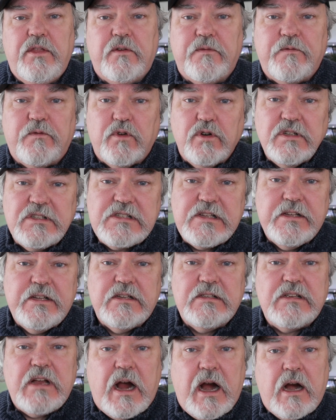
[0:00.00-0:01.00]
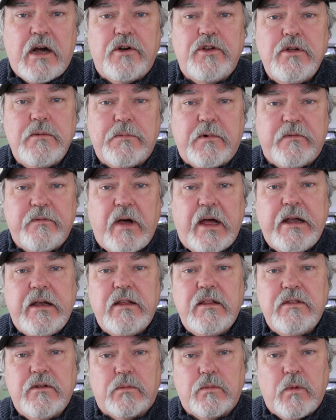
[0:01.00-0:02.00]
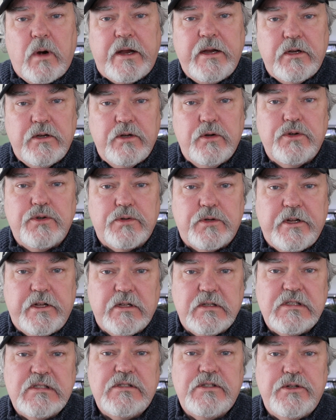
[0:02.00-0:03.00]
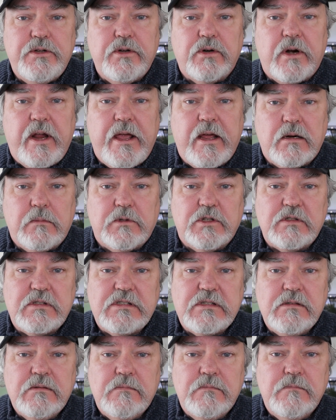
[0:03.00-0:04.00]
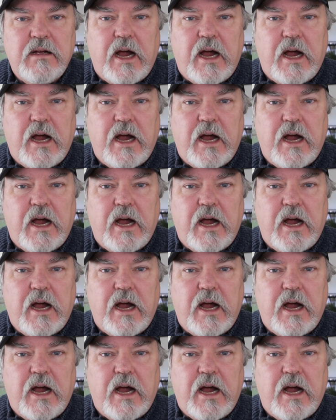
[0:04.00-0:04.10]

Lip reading: The first is, are you providing the right nutrients to your animals?